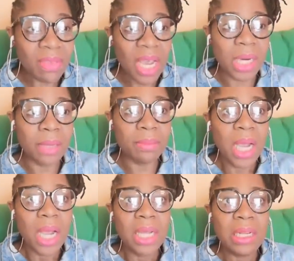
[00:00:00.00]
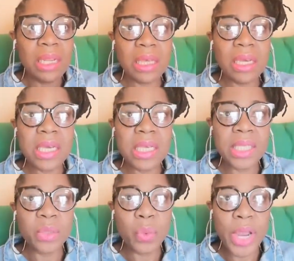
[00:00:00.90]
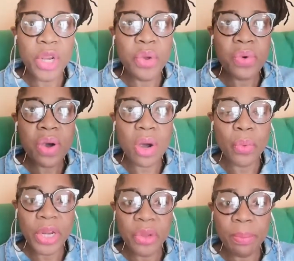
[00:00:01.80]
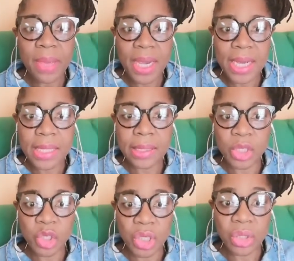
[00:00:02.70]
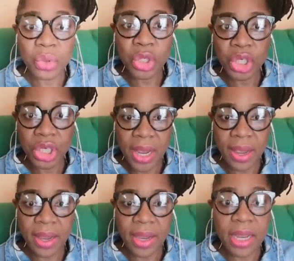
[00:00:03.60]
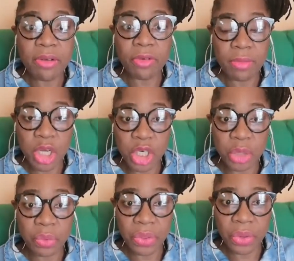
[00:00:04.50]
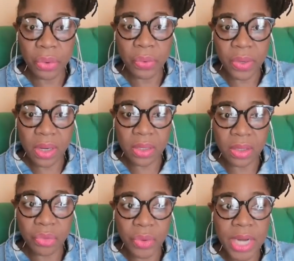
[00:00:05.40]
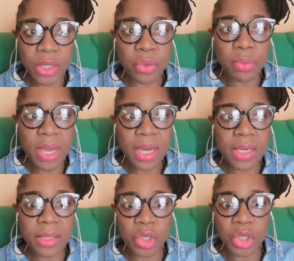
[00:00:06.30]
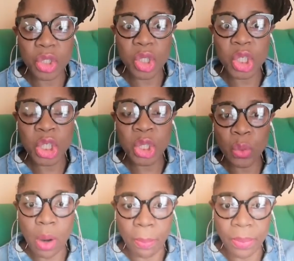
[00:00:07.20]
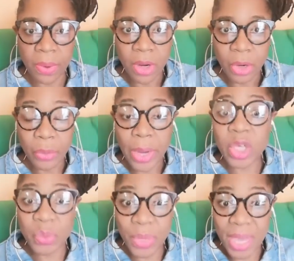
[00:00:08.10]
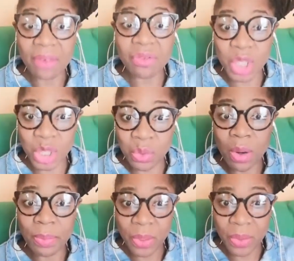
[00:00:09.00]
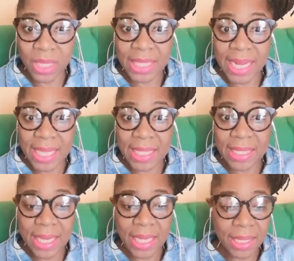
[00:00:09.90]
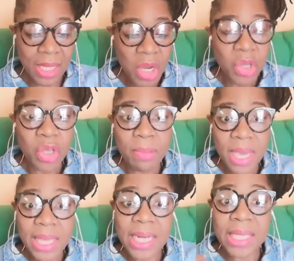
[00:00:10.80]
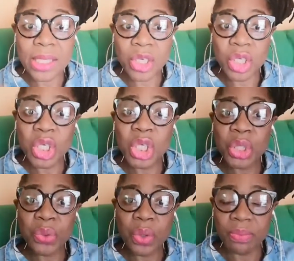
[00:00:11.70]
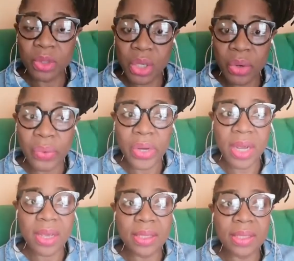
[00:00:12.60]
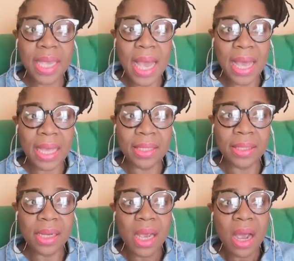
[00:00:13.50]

Um, the thing is that when you make a decision to share information with your audience, right? You make a decision to show up, right? Because we have to show up in order to get the sales. You make that decision to show up to your audience and